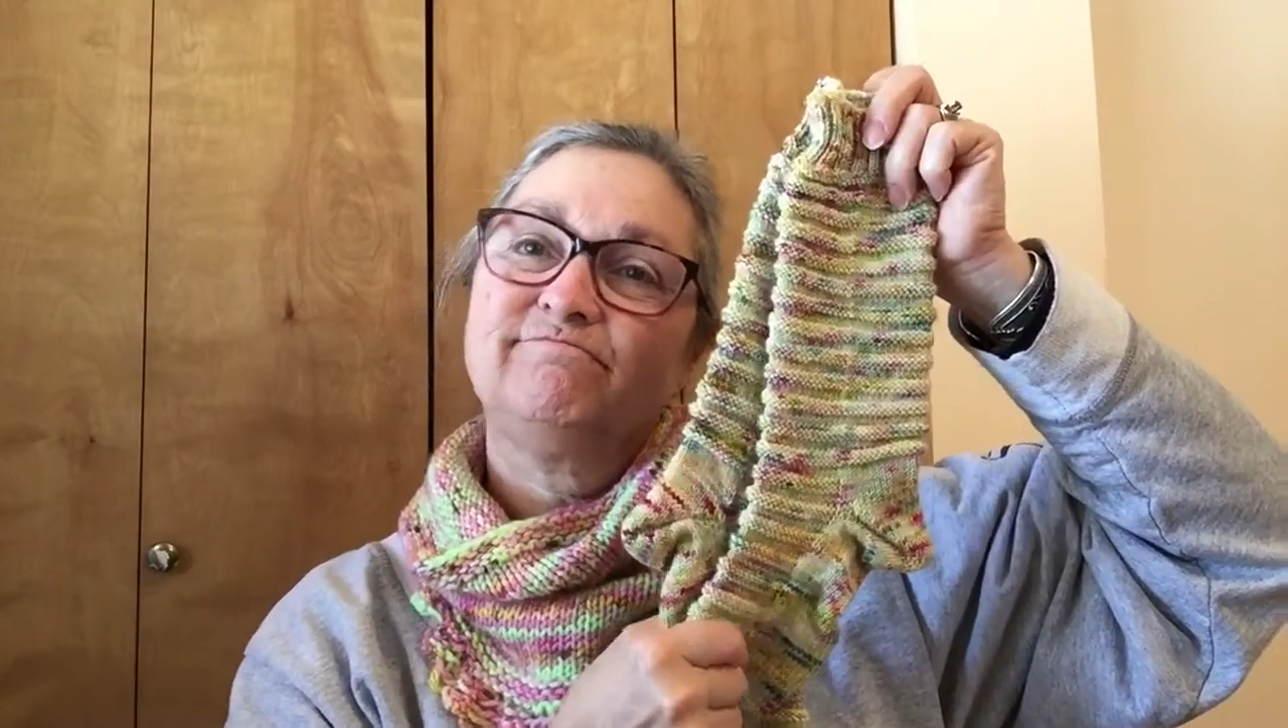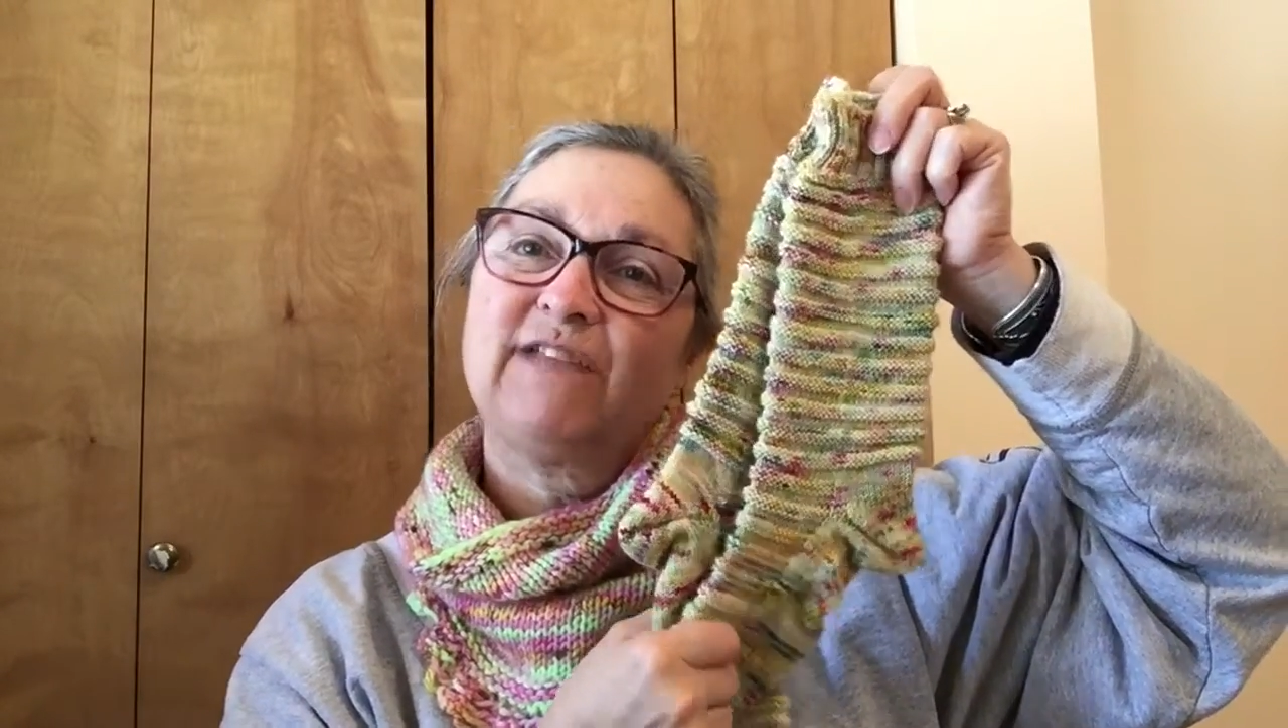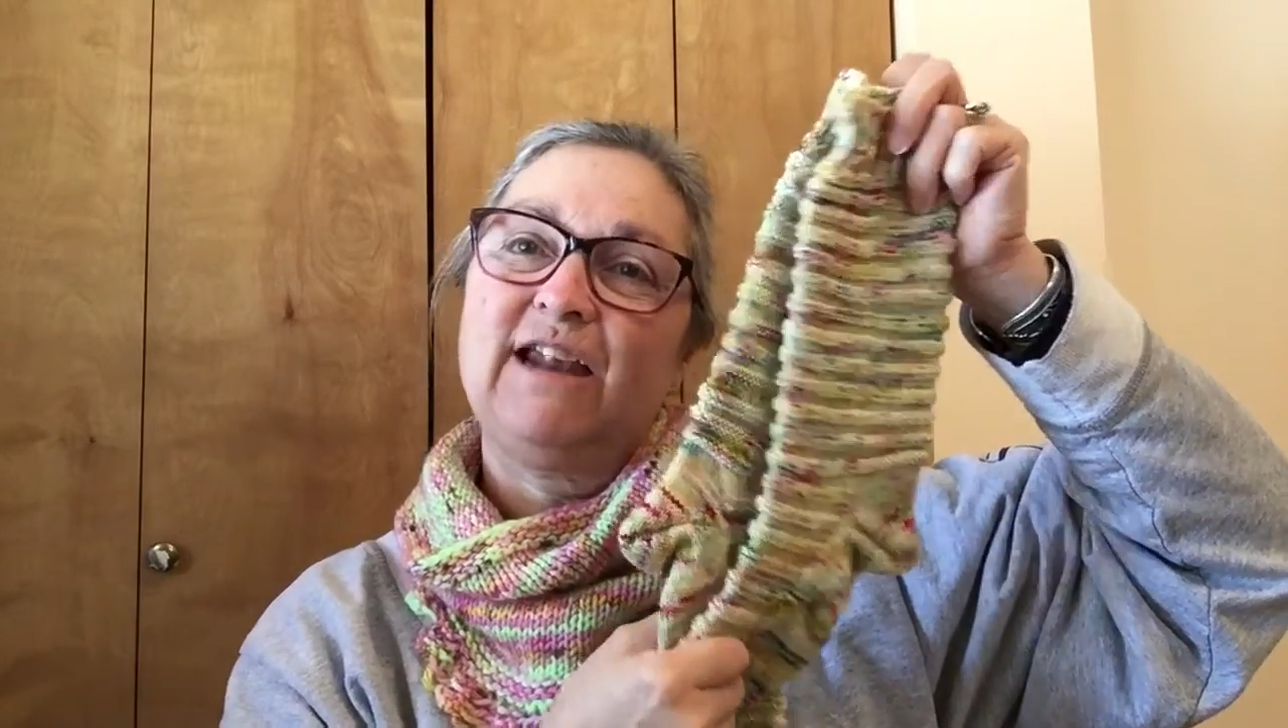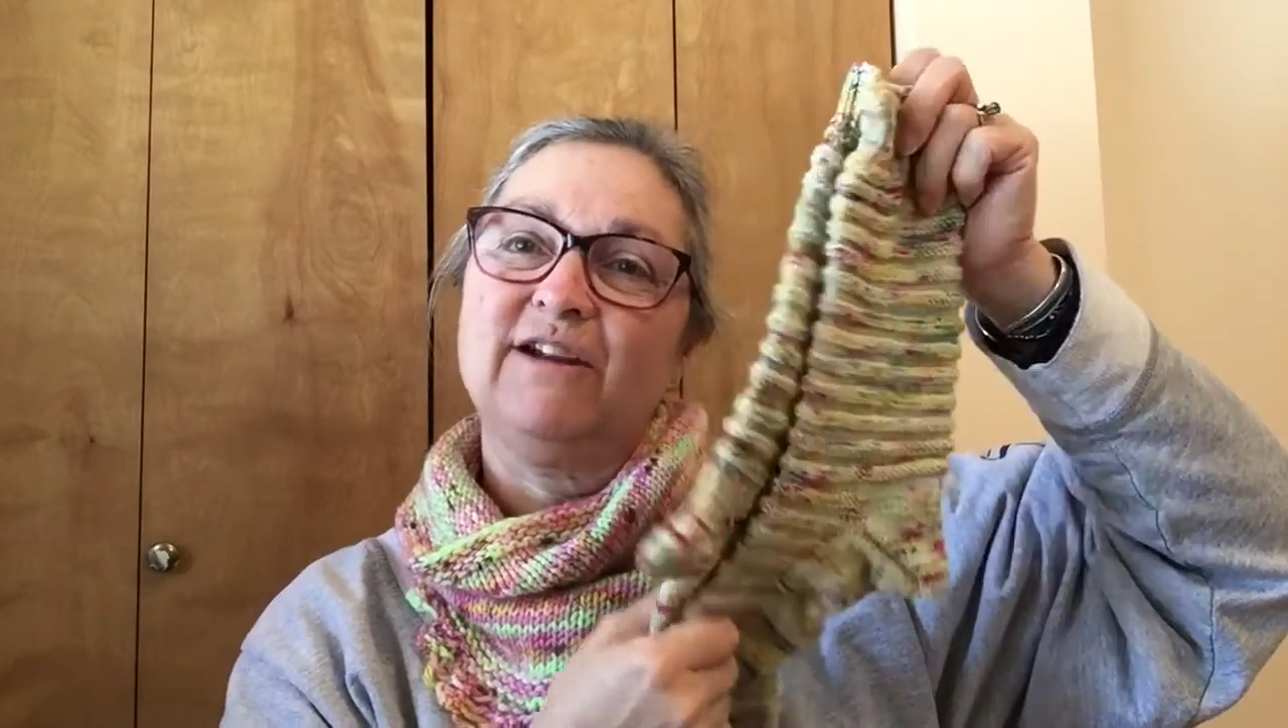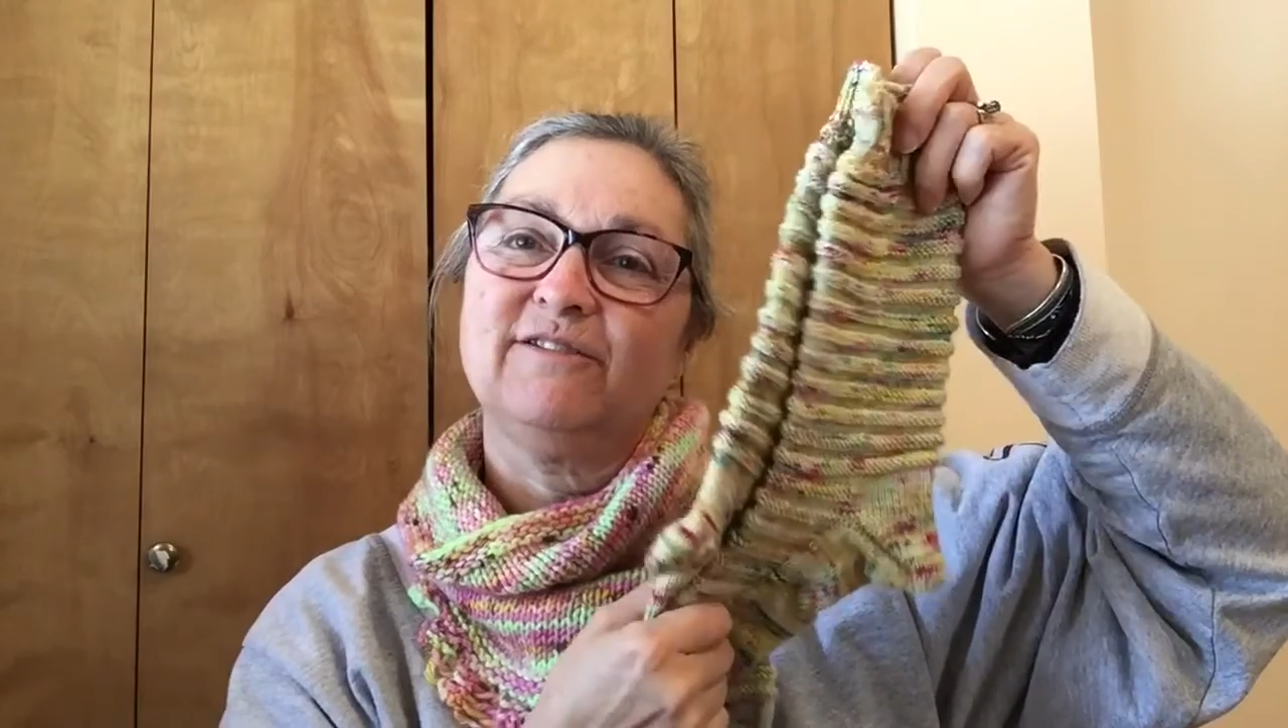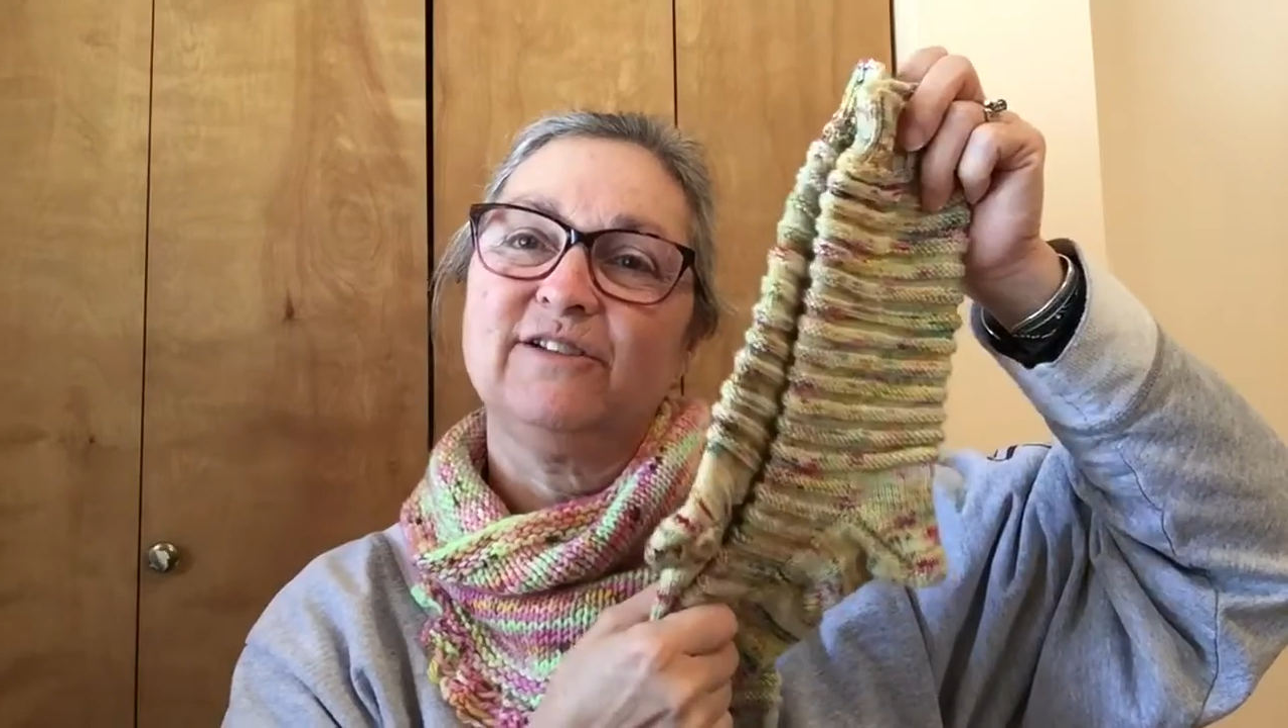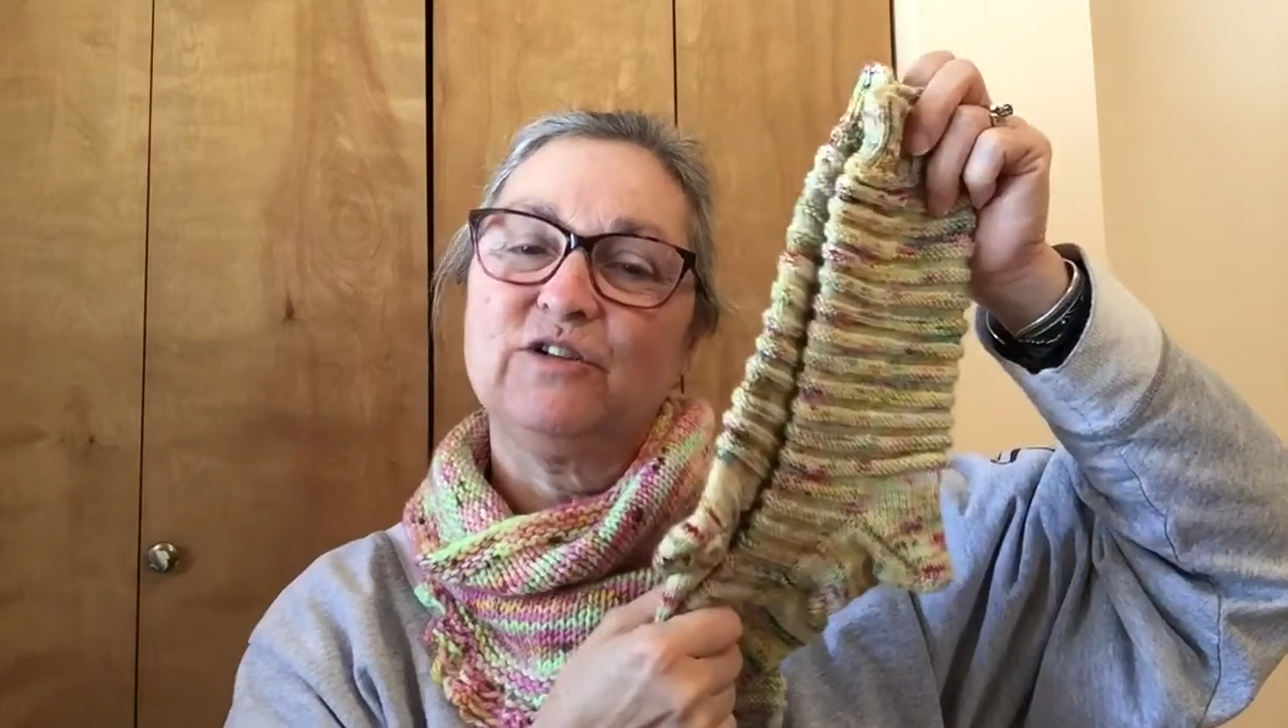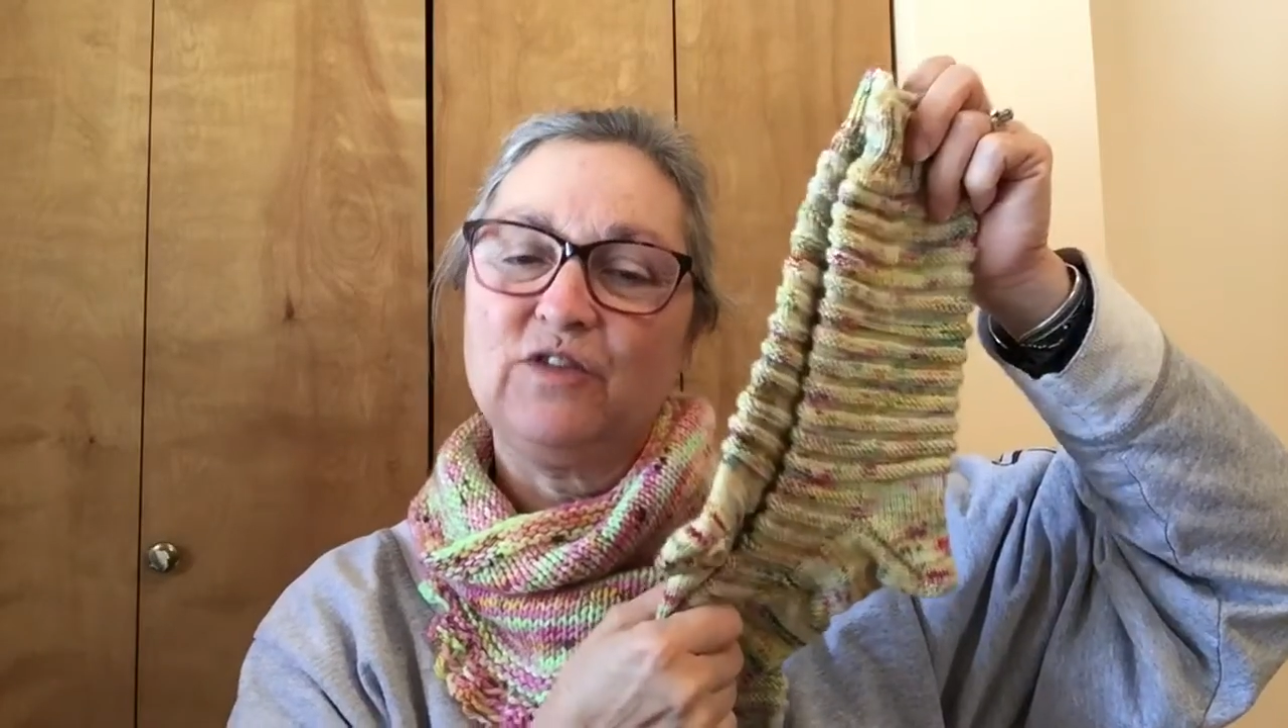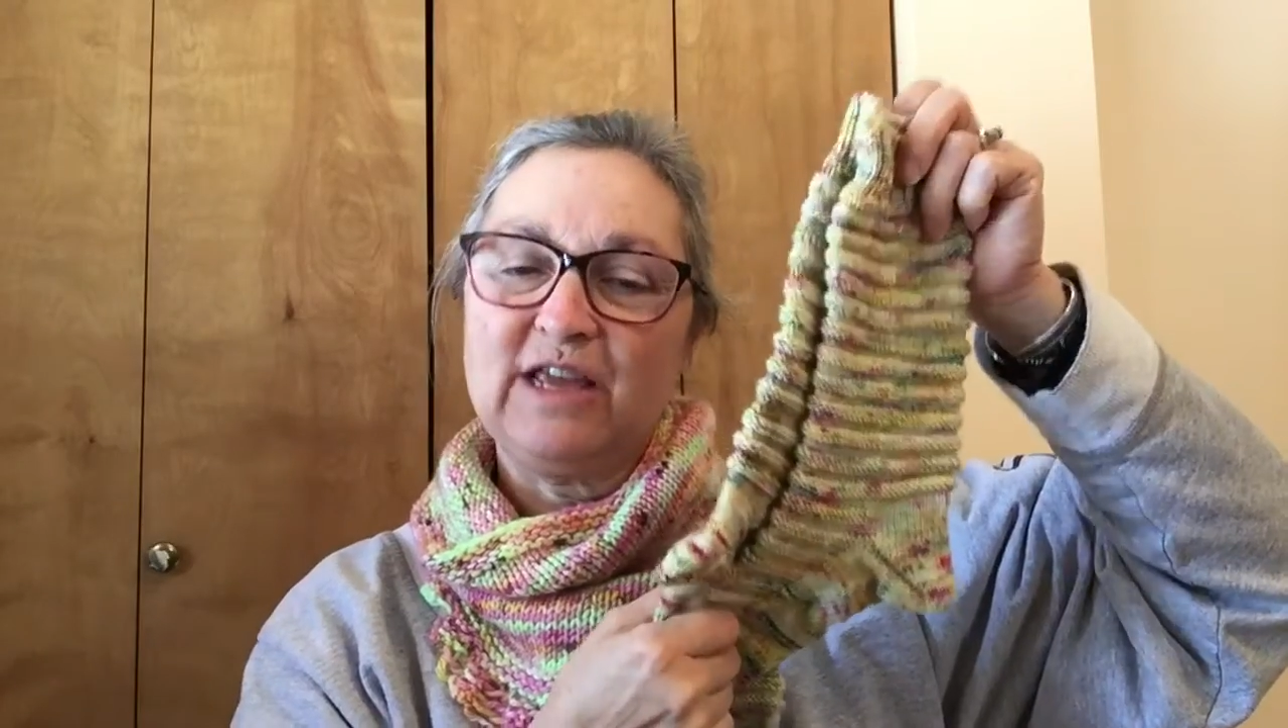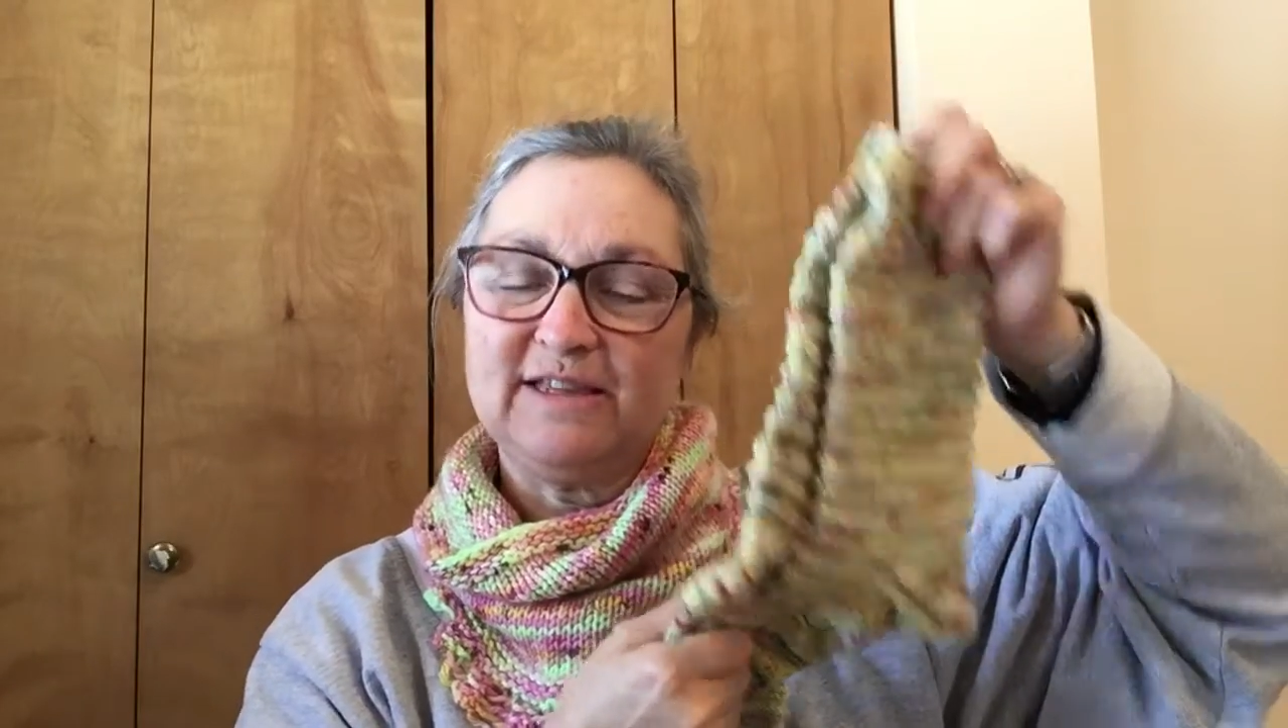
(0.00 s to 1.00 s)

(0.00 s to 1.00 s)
I don't know. Don't think